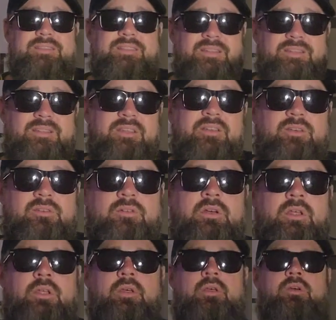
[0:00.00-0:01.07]
with
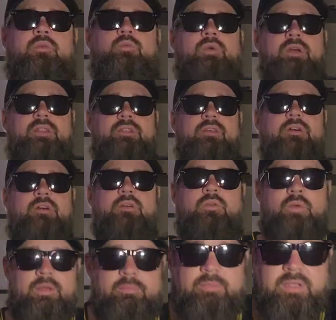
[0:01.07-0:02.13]
equipment on the
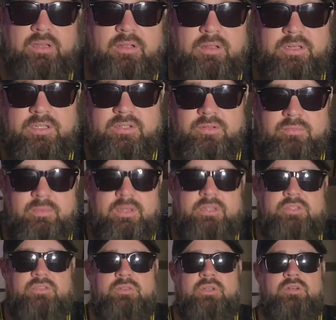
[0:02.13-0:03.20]
2-minute drill /
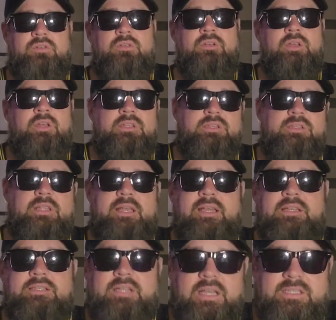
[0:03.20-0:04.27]
hostile
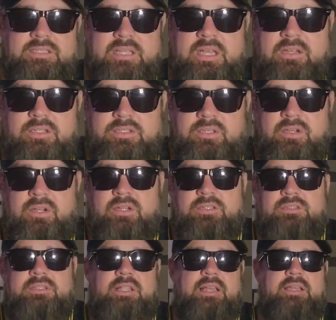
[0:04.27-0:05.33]
guitars
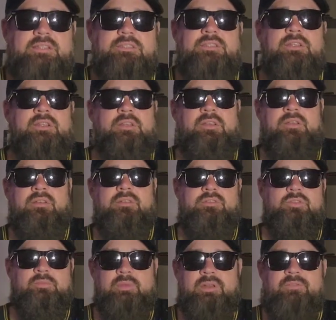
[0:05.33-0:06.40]
/ 2-minute fix.
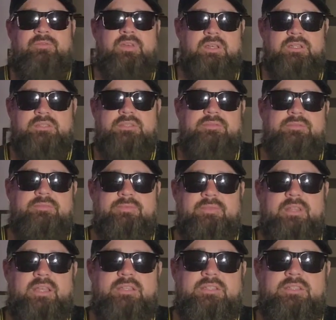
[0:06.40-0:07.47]
Thanks, and come back.
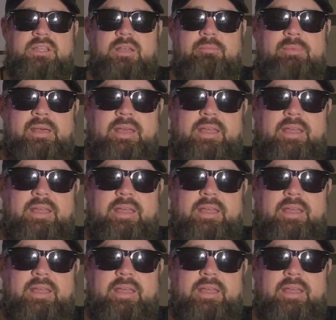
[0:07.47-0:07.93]
We'll see you.